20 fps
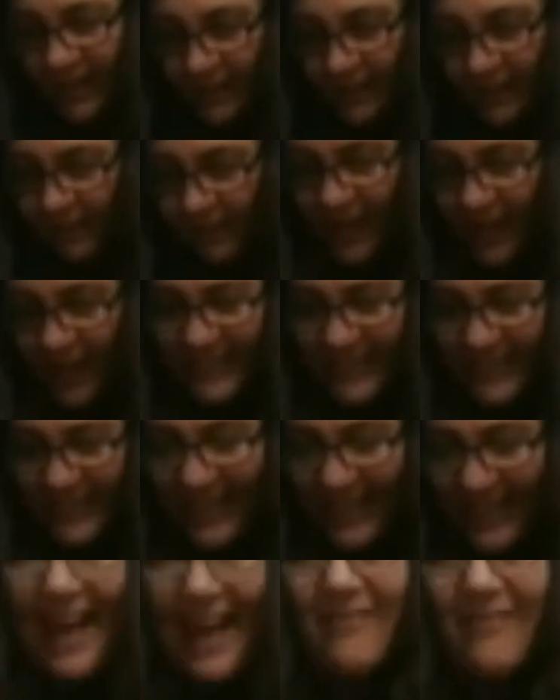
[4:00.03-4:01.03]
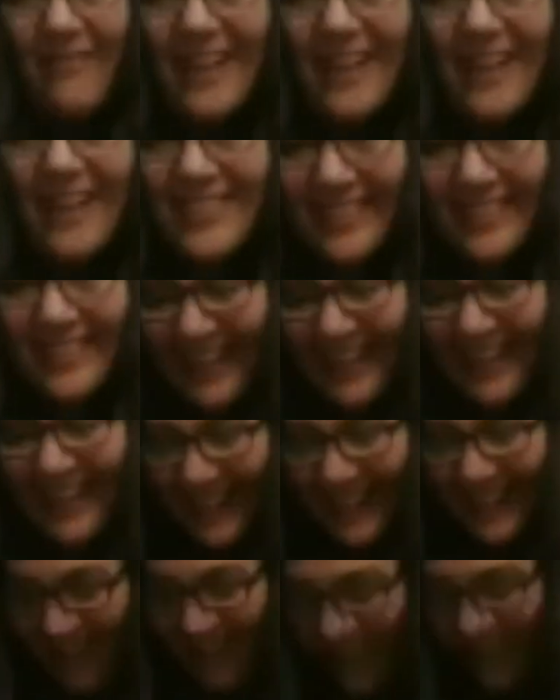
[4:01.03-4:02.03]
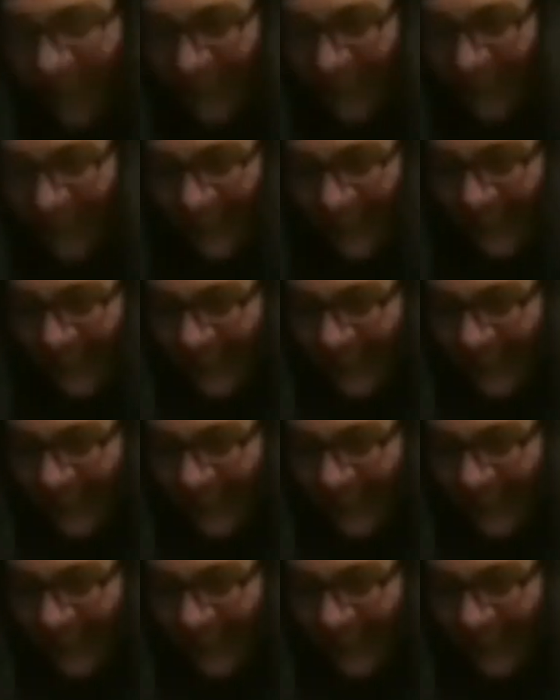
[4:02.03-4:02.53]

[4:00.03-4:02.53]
mixed eventually all in.